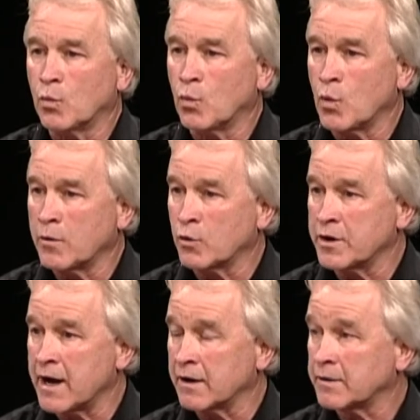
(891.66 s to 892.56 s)
when we're
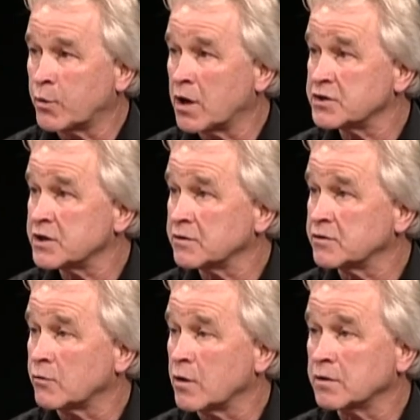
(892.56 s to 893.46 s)
down at the project,
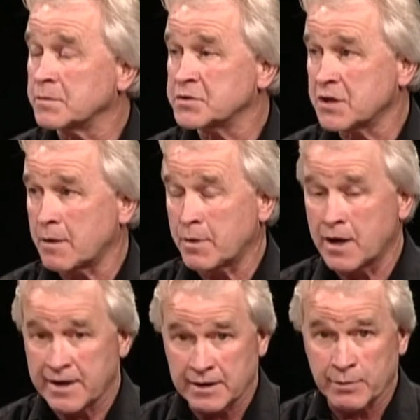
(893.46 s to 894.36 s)
you're welcome to stop
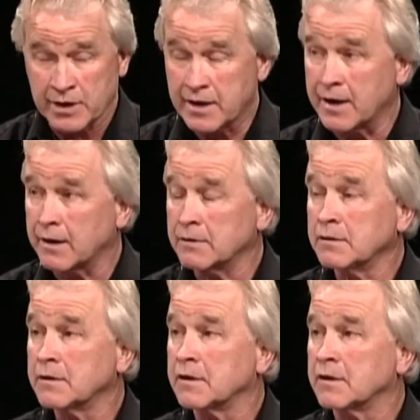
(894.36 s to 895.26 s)
by. Anybody can
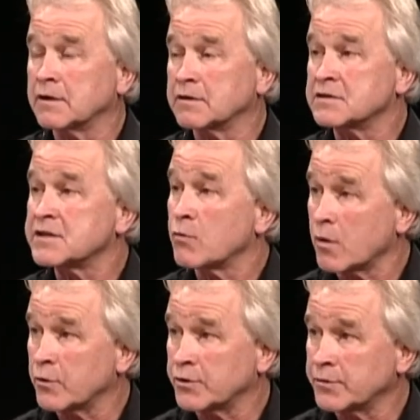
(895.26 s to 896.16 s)
to see
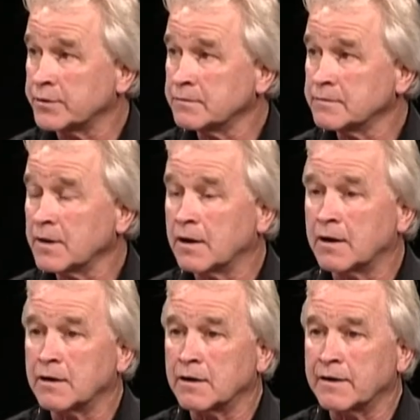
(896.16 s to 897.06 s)
what we're doing.
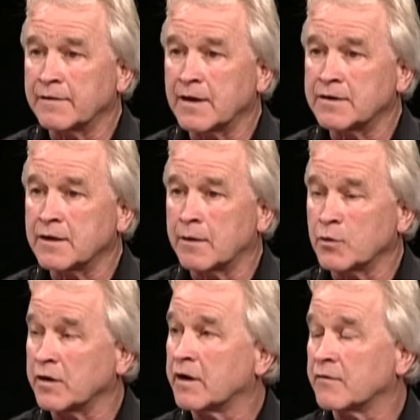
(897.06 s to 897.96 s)
And at that time,
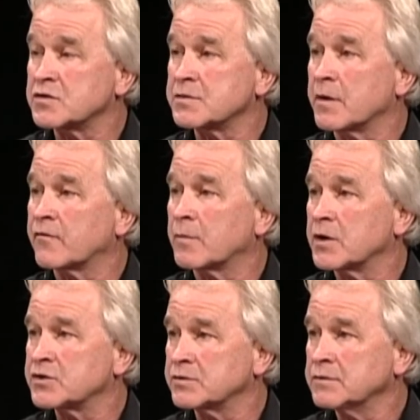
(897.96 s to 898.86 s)
we can give you some
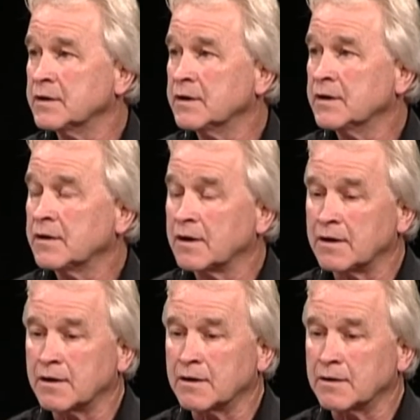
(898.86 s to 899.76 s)
information.
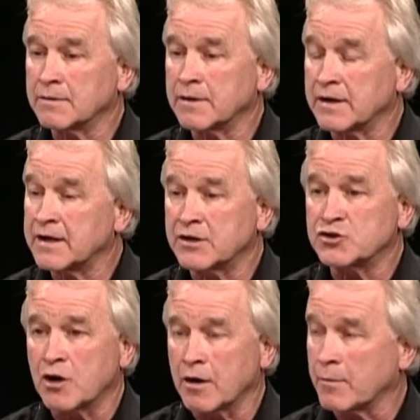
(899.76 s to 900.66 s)

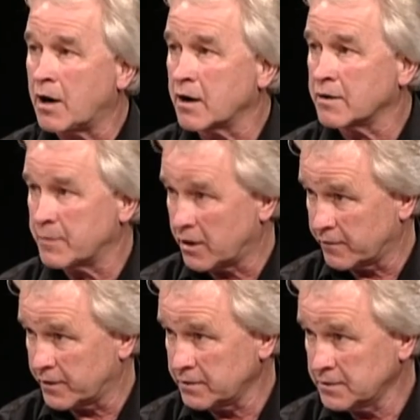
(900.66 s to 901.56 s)
Again, John Mock and
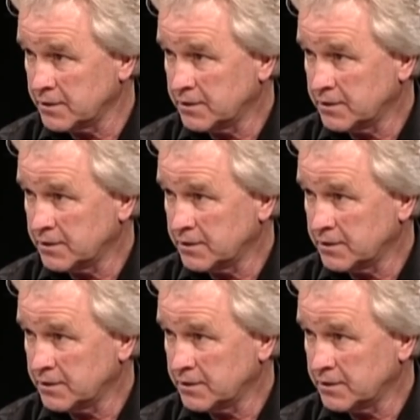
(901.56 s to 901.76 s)
Melva